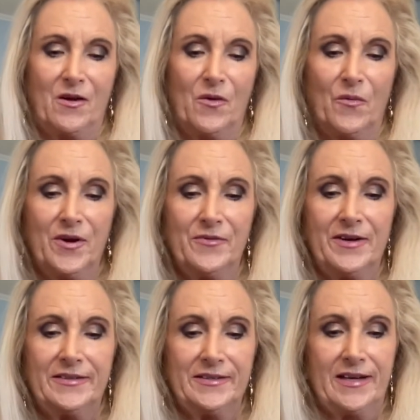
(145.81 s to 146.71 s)
one
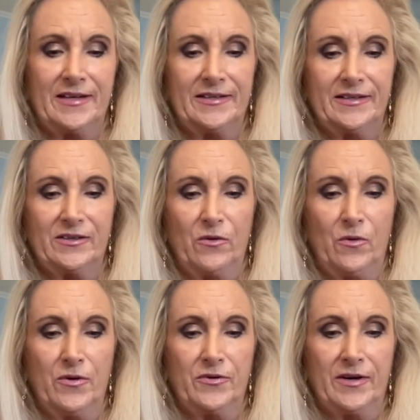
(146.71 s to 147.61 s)
reason I didn't
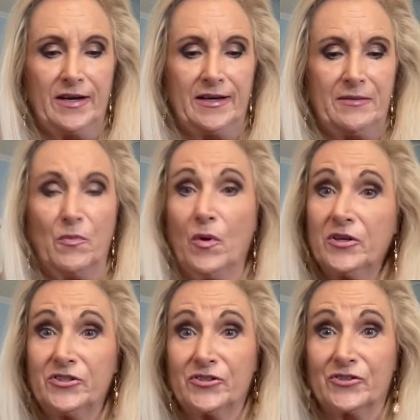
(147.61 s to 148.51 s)
order any
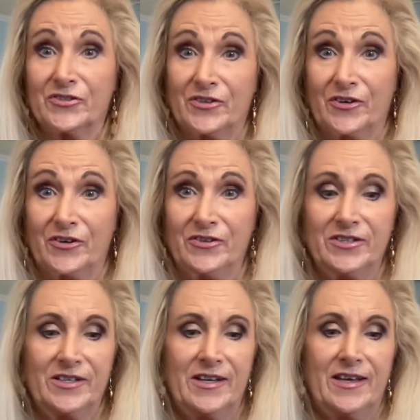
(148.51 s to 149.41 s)
Moisture
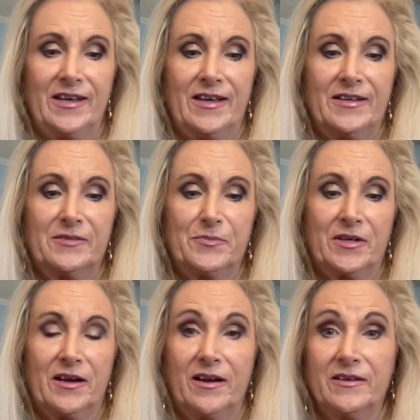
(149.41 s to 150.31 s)
Surge is
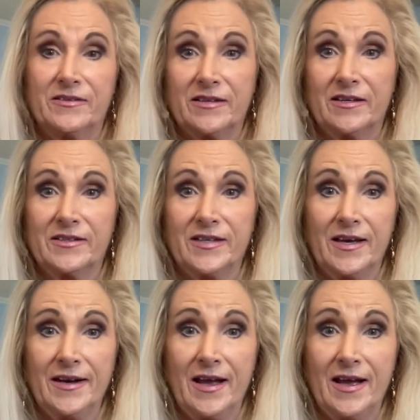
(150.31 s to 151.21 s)
because,
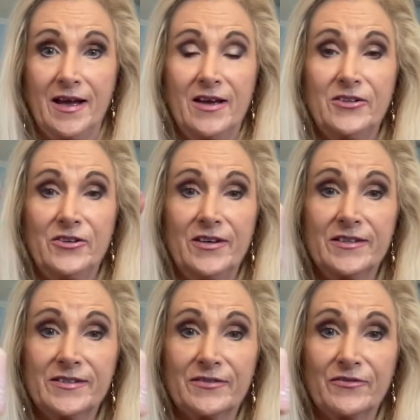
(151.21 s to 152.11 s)
ta-da, you
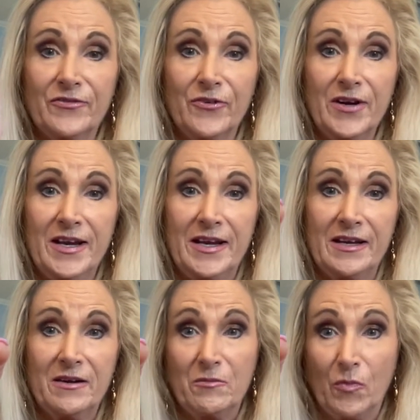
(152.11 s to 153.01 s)
get some
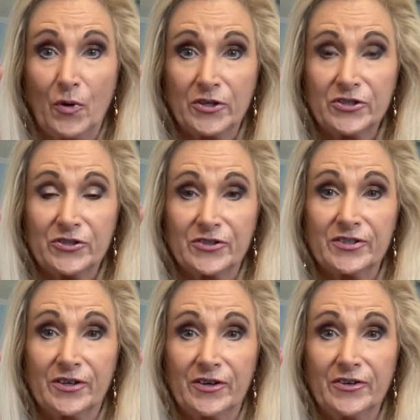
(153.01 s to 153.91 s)
free Moisture
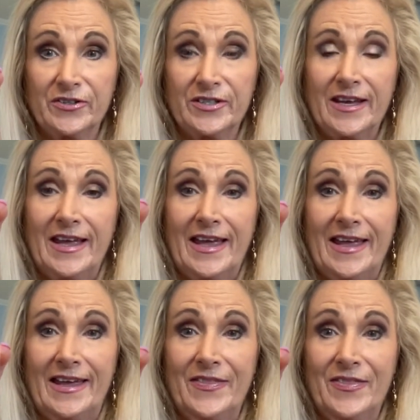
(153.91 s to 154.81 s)
Surge
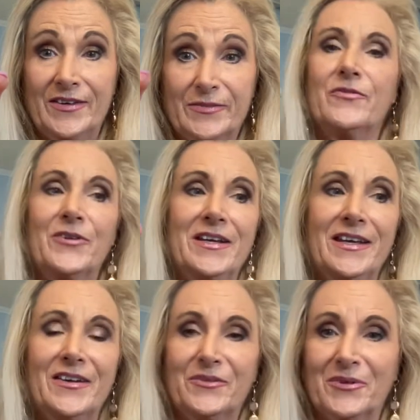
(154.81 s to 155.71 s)
in this free
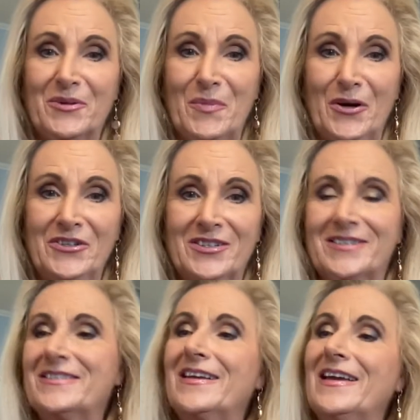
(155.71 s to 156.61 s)
gift with the
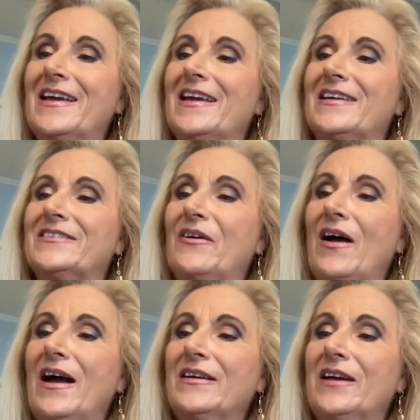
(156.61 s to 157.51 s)
purchase. So
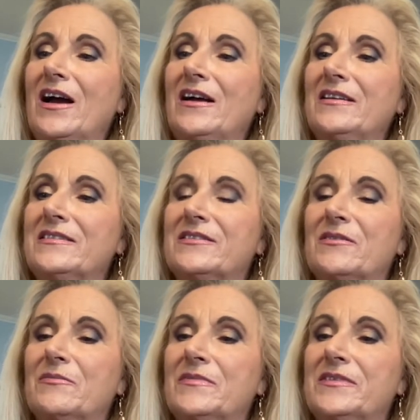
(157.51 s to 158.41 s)
I got
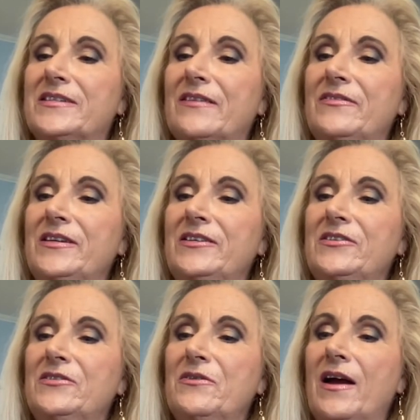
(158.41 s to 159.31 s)
some
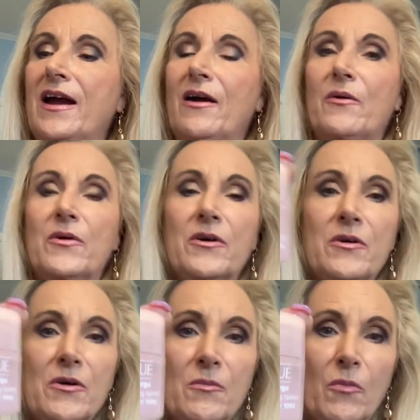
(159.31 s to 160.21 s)
72 hour
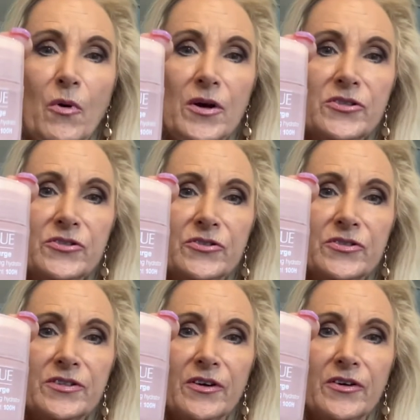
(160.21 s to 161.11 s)
moisture
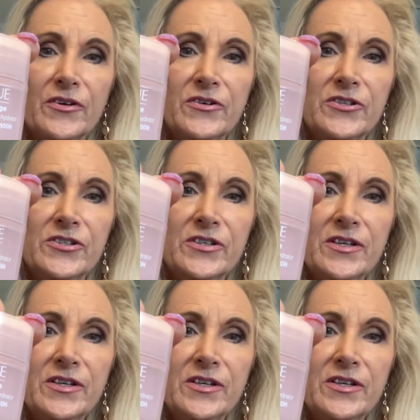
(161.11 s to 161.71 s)
surge.